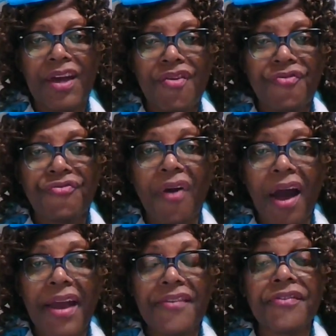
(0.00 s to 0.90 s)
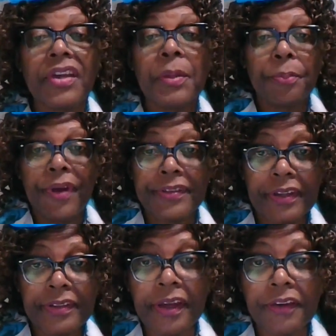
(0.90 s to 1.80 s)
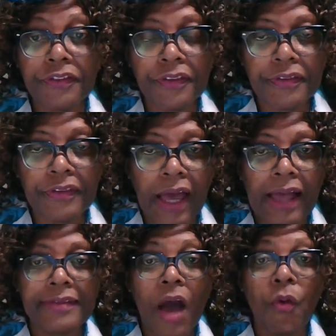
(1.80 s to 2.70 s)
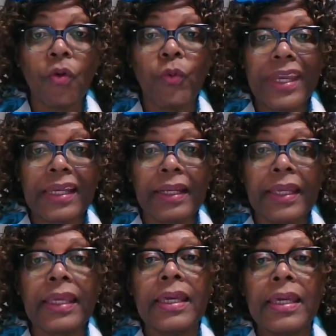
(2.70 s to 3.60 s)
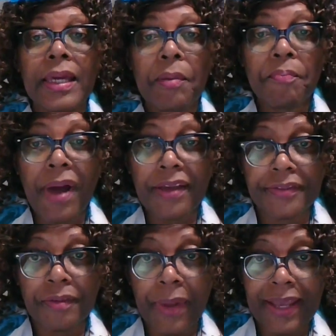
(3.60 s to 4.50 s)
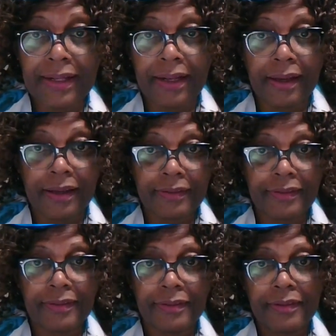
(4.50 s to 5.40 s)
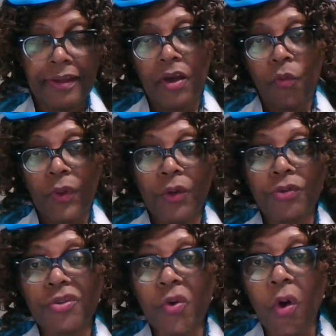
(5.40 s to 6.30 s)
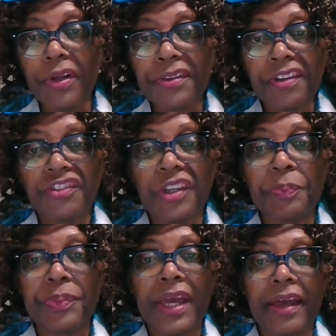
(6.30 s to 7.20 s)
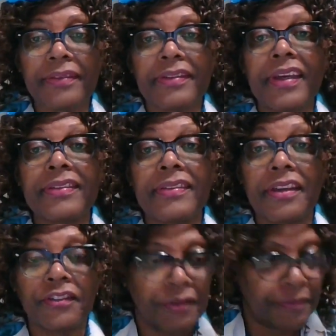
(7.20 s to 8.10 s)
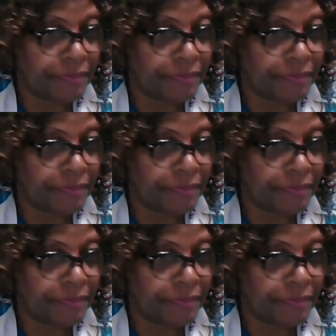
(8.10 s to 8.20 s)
5 presentations at our weekly mastermind class. We used to call it the GPS session.